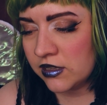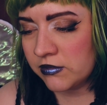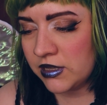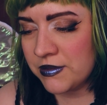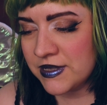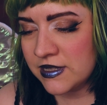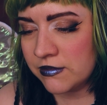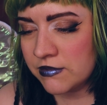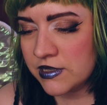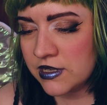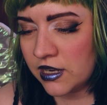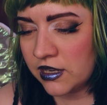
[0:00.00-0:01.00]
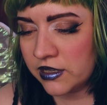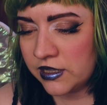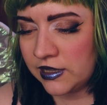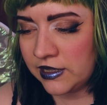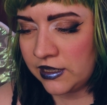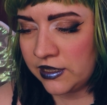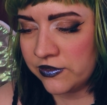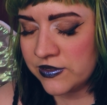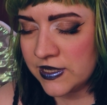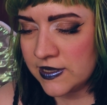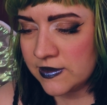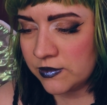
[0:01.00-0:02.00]
maybe some darker leaves
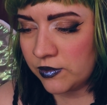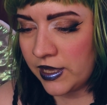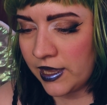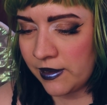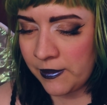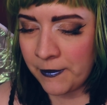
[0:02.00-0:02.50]
as well.